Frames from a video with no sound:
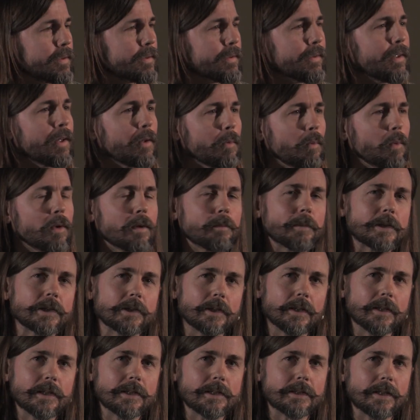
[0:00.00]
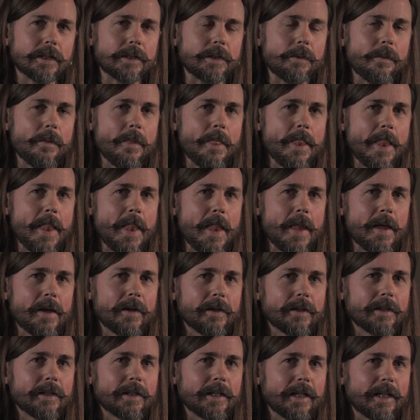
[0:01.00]
No, what am I trying to say?
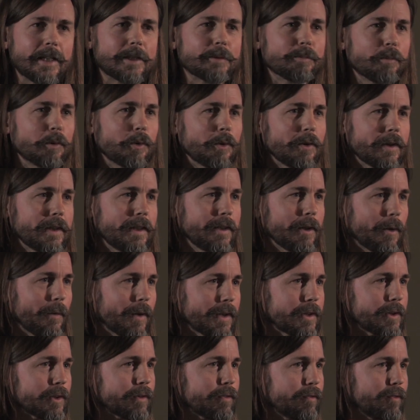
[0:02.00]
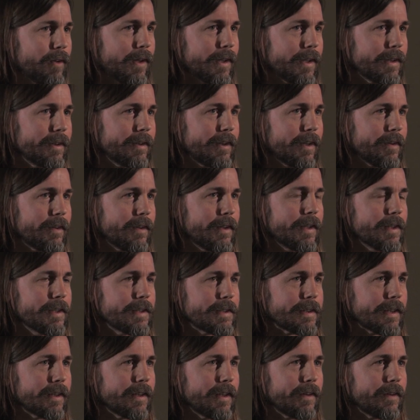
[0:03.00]
It's more, you know, I just find that
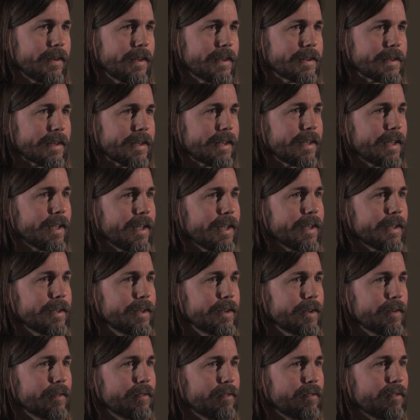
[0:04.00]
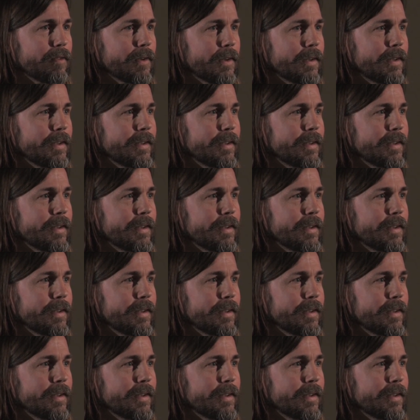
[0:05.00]
there's a kind of,